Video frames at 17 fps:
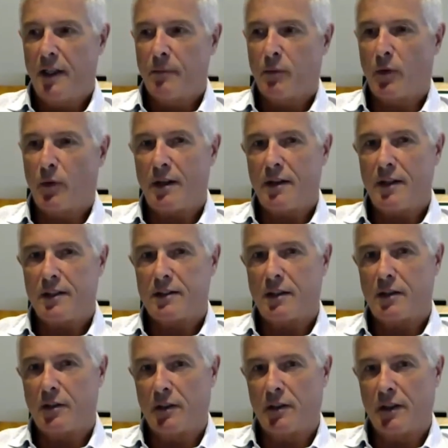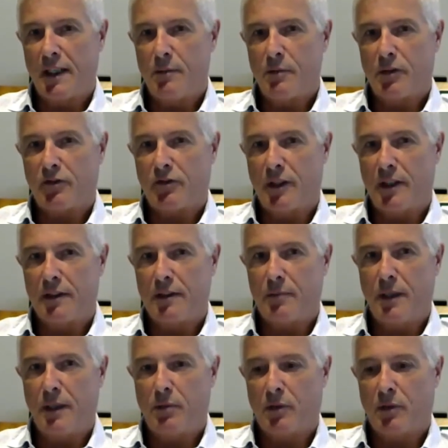But one of the things in the labor front
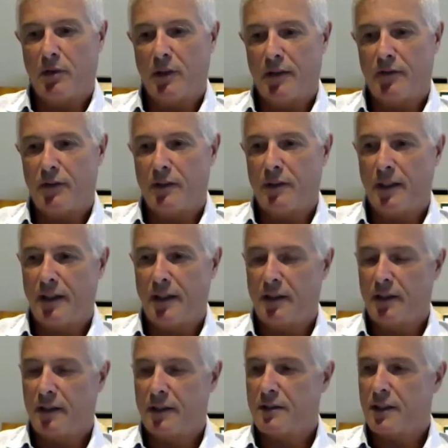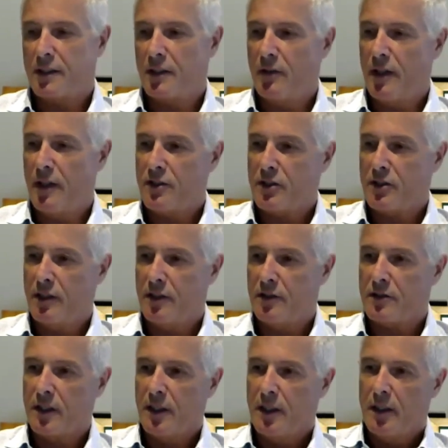that people have to take into consideration
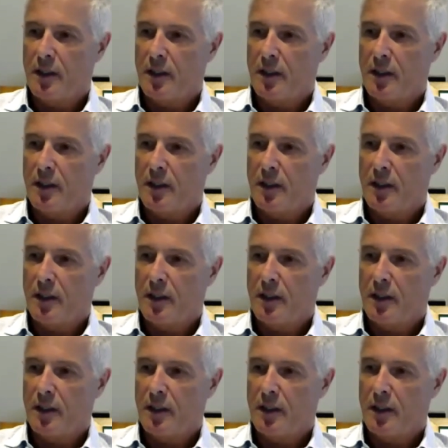is,